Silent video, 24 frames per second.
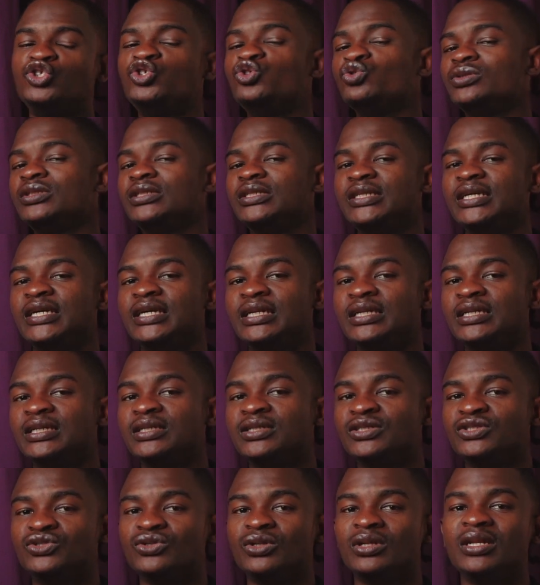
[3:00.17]
to the
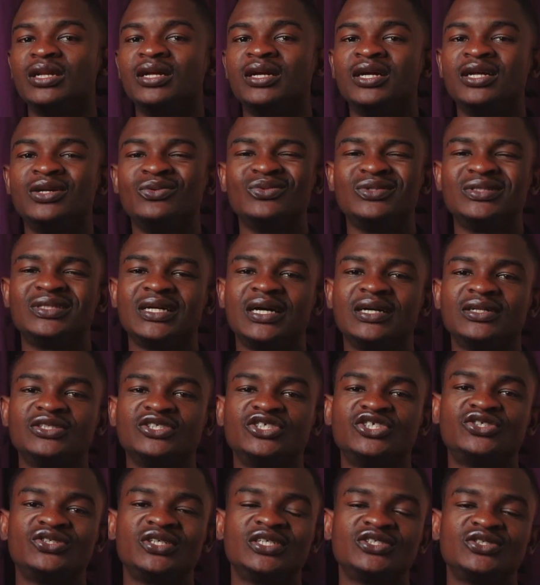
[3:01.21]
daily to learn without the
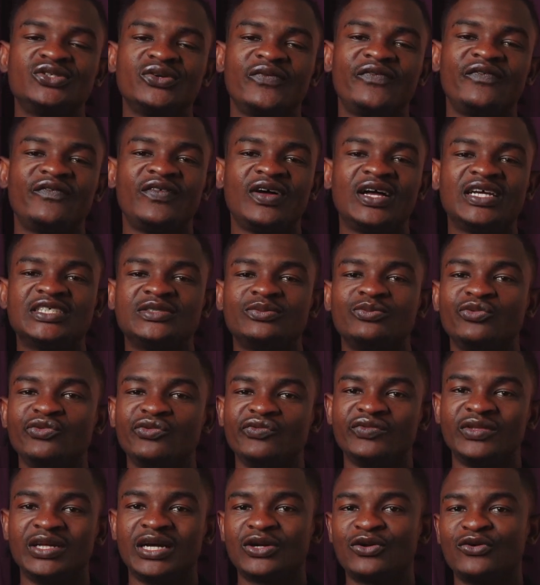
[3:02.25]
stress of fast
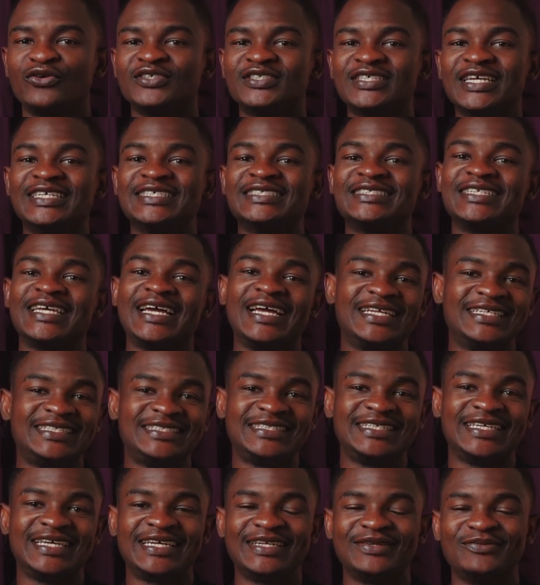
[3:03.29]
move that cause
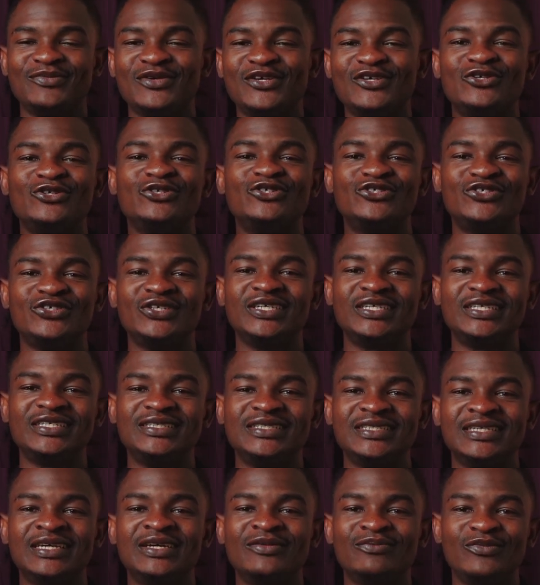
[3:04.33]
anxiety and make
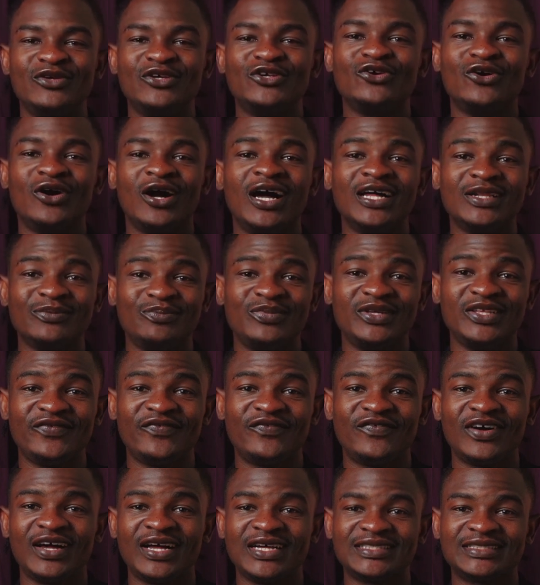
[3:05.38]
your heart beat
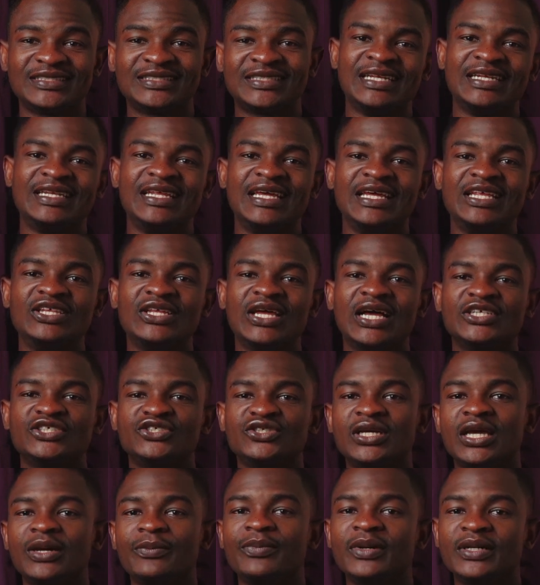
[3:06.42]
fast. Then as
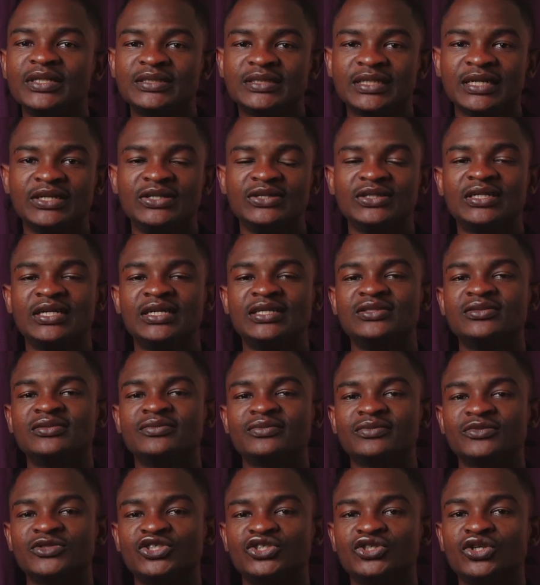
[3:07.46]
you get better, you can
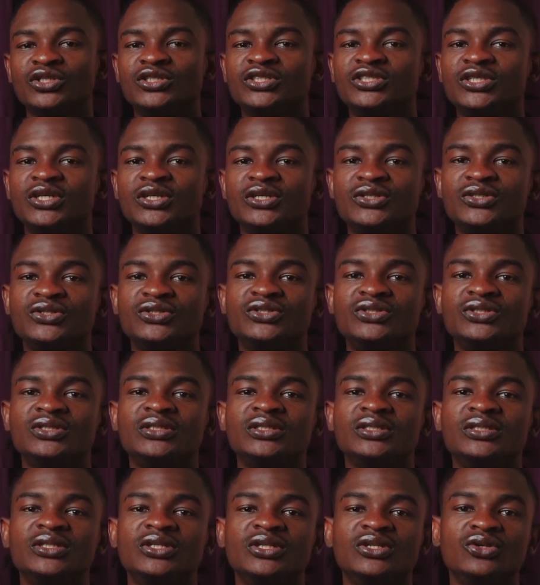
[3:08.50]
short circuit to
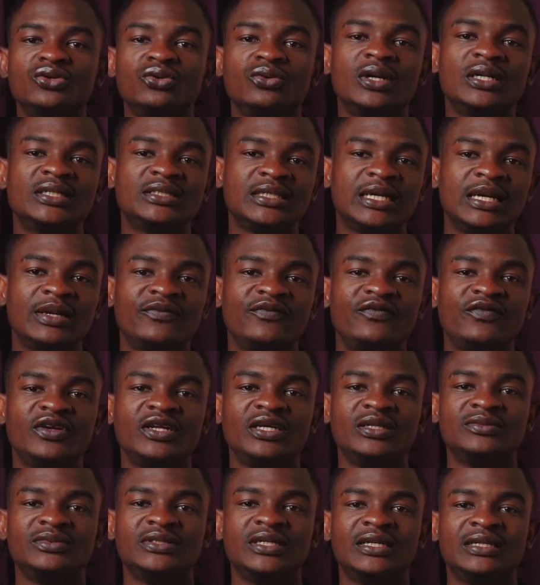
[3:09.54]
the lower time
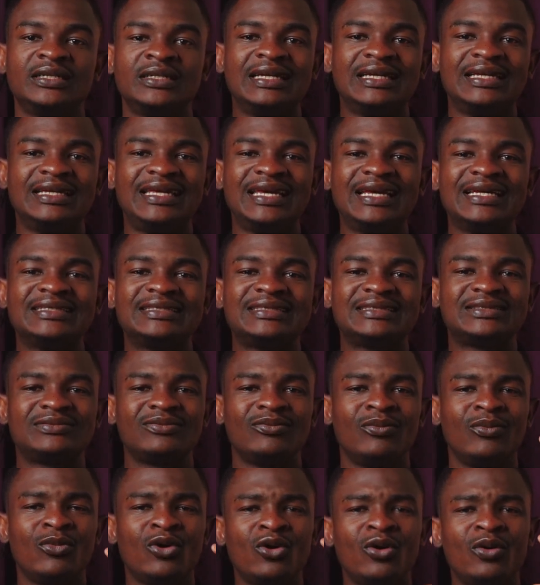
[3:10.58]
frames and get
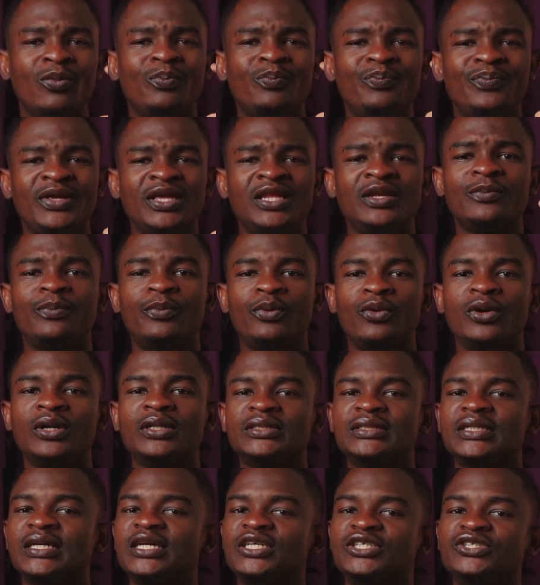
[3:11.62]
more
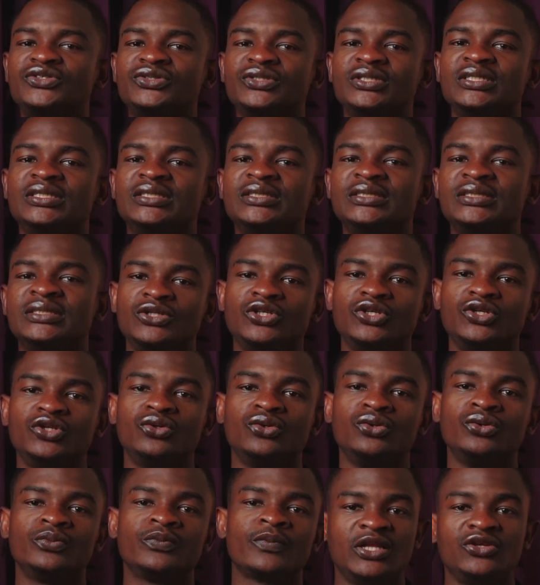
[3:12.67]
pinpoint entries,
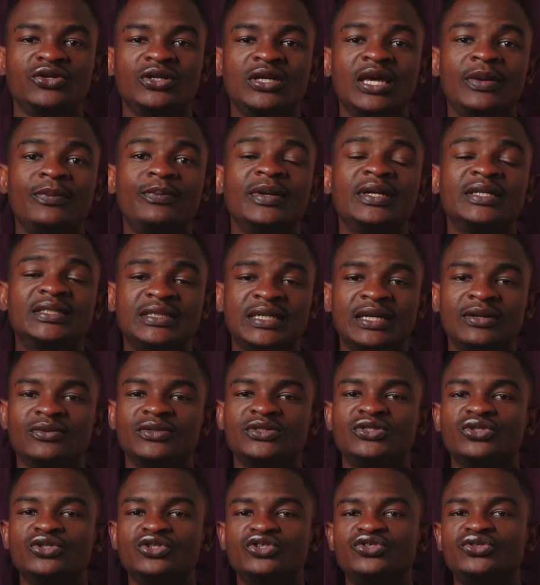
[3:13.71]
and you get better
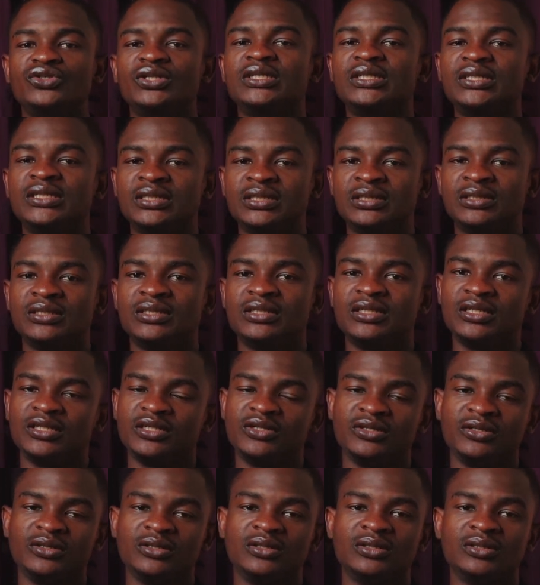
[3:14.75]
with your trading in
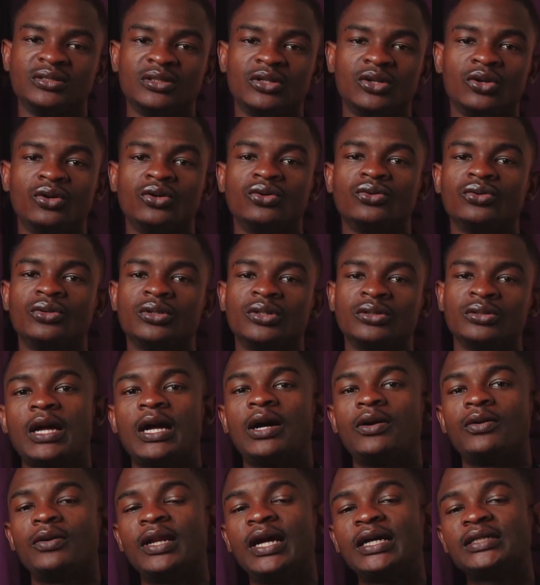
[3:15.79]
the long run.
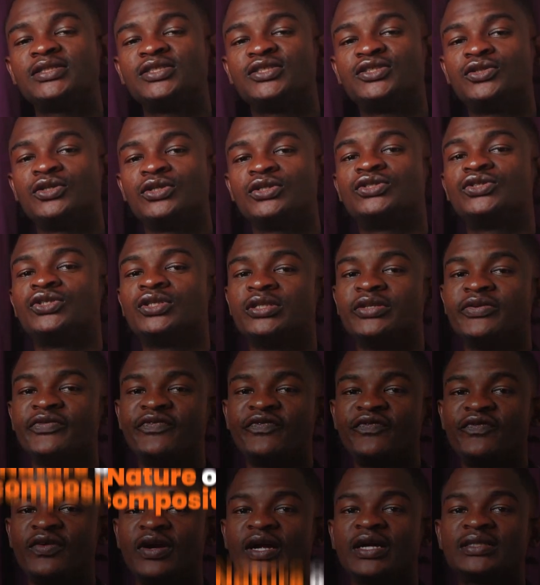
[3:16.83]
I would like to touch on the
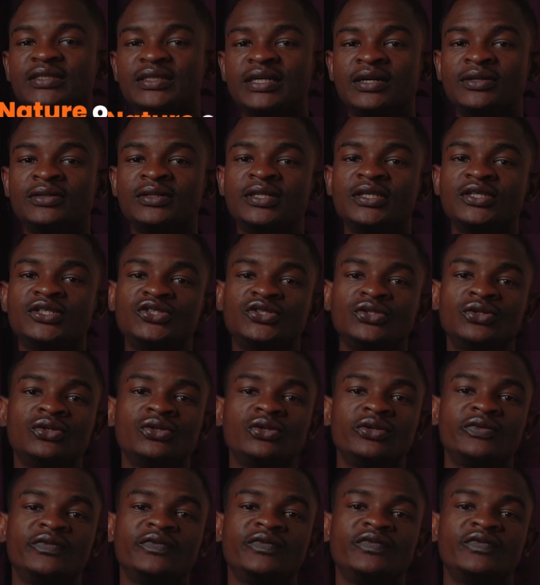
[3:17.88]
fractal nature
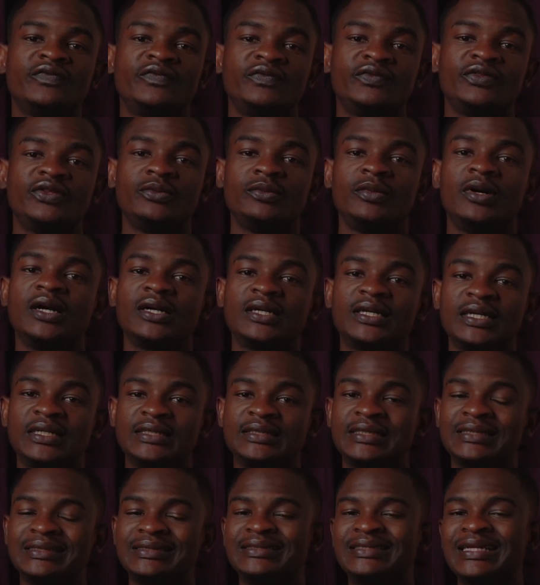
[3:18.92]
of the
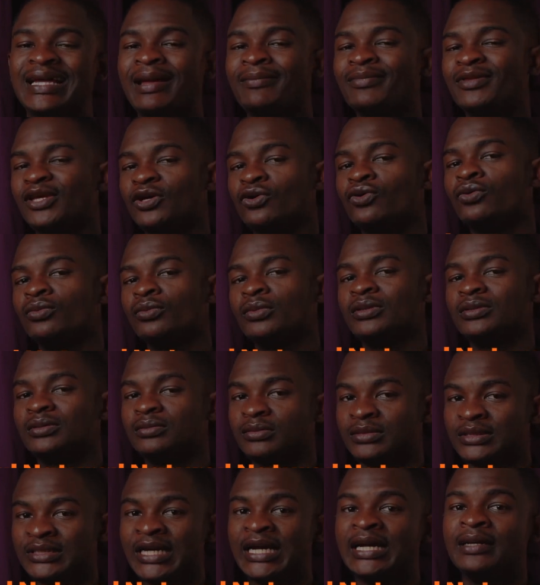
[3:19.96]
market and time
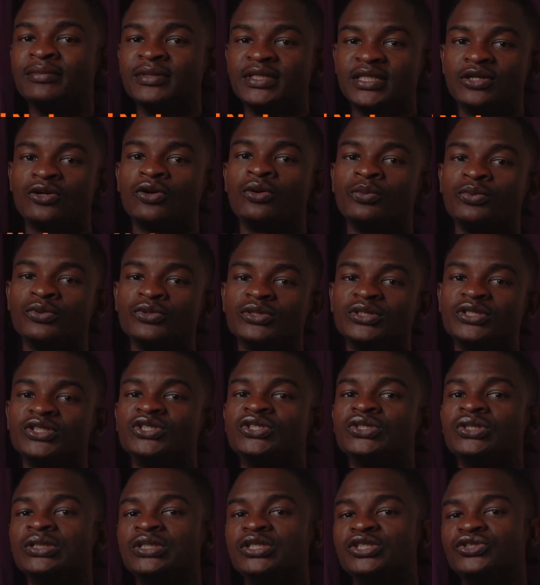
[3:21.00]

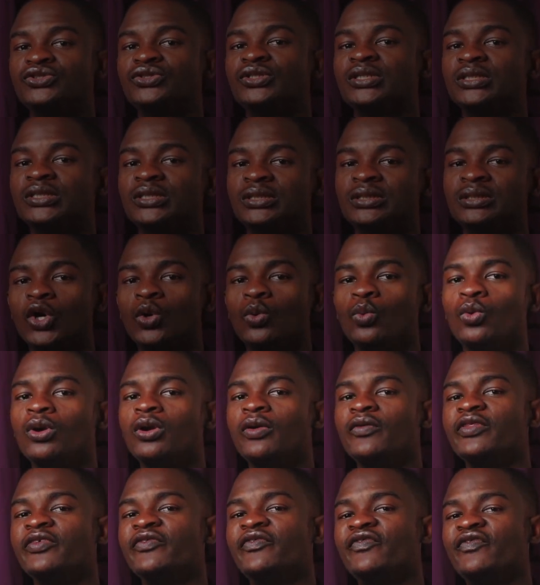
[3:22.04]
decomposition in trading.
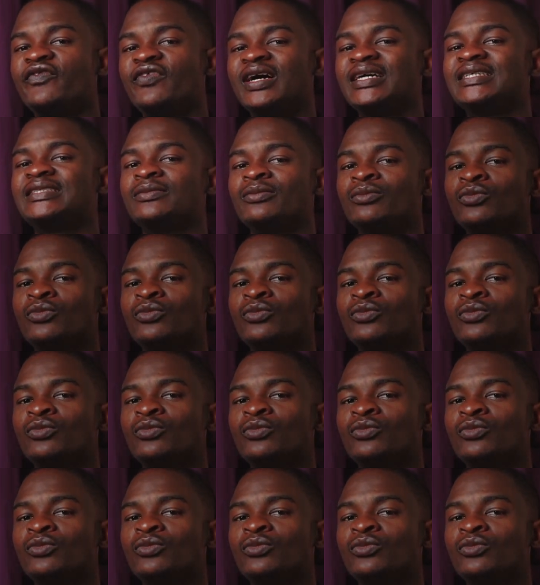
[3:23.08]
One of the